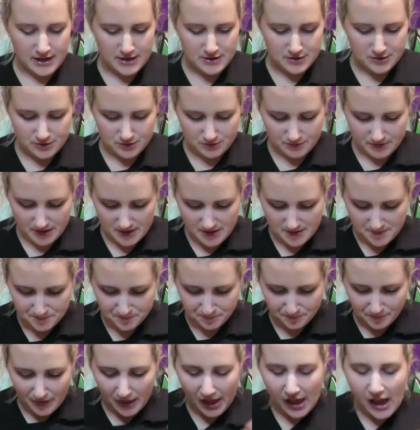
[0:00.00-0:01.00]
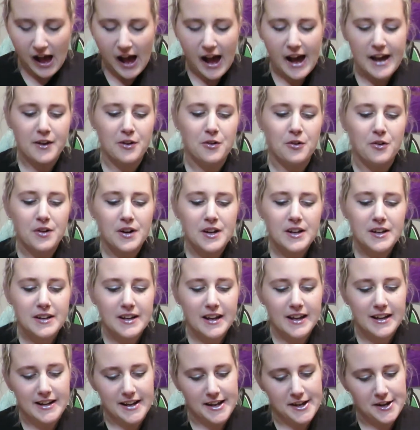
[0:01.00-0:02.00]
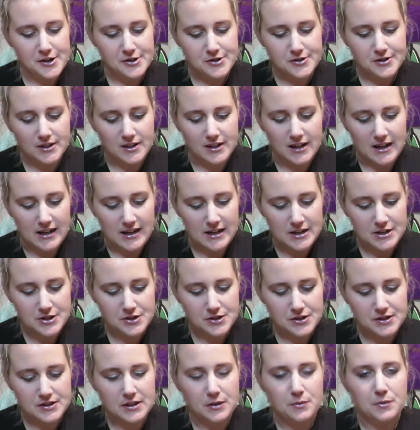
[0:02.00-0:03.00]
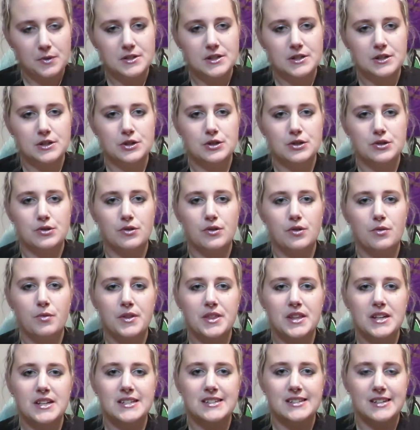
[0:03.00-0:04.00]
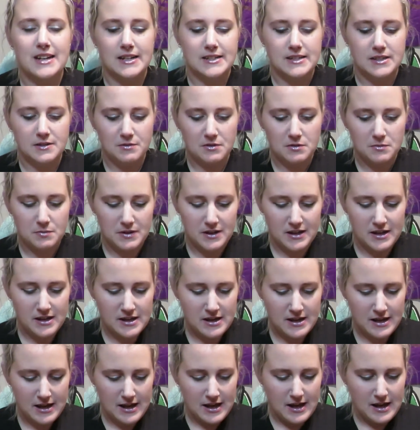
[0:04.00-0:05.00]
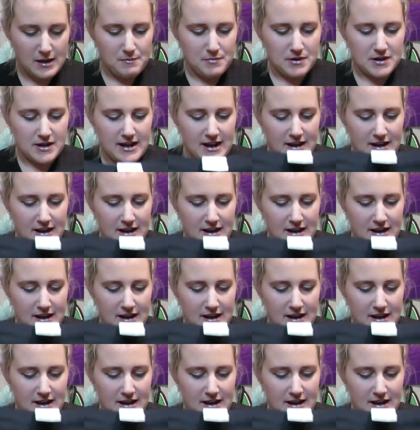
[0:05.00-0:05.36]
I enjoy. I ordered an extra large because I wasn't sure what their sizing would be but